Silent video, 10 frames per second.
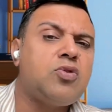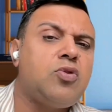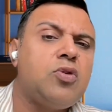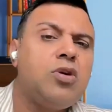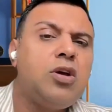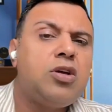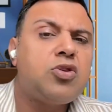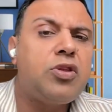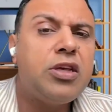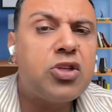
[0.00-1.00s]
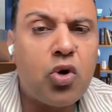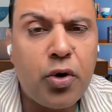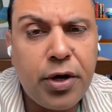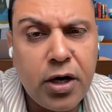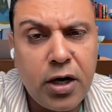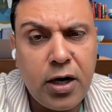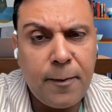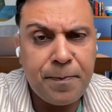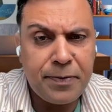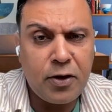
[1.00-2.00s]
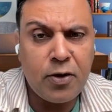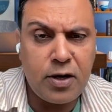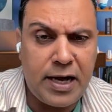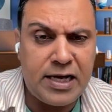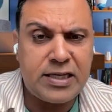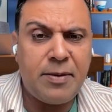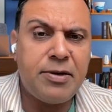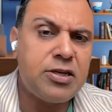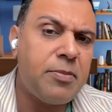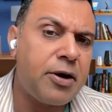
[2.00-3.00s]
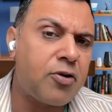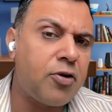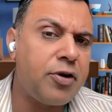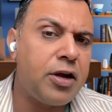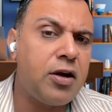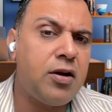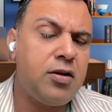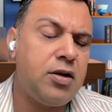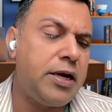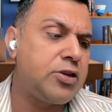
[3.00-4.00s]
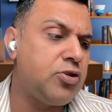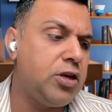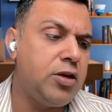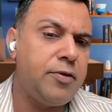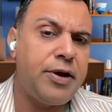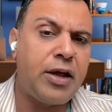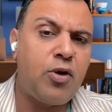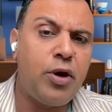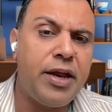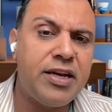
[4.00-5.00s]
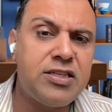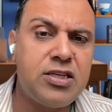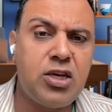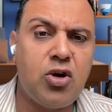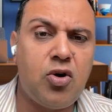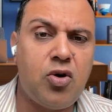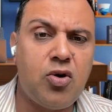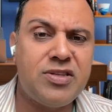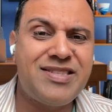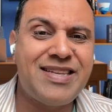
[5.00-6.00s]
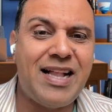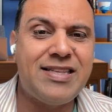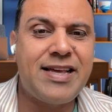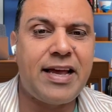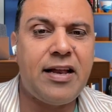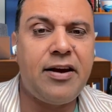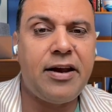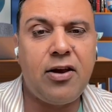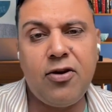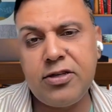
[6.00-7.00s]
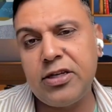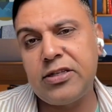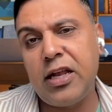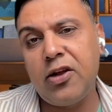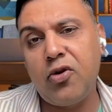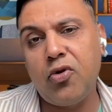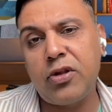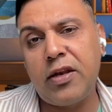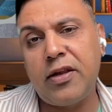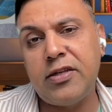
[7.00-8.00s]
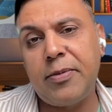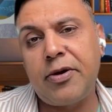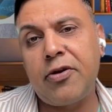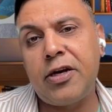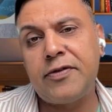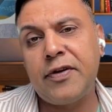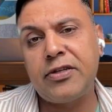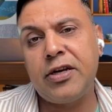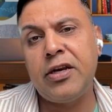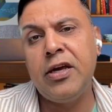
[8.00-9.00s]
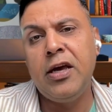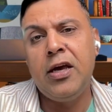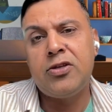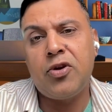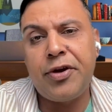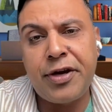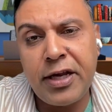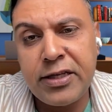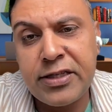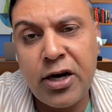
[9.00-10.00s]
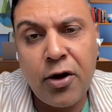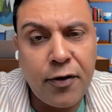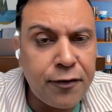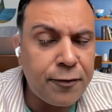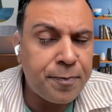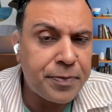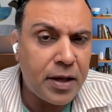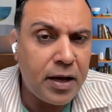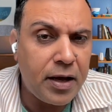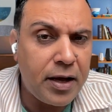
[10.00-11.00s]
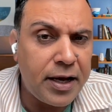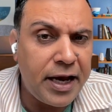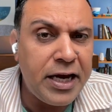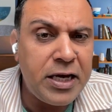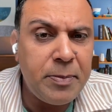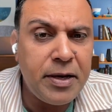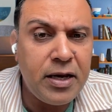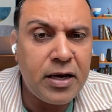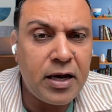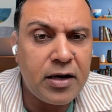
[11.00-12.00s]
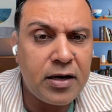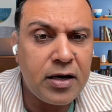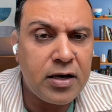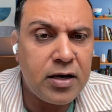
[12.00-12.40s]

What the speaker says: So, so this could, as I mentioned, mitochondria actually regulates your cell cycle, regulates your cell growth, and there's a metabolic dysfunction. So instead of ATP, right,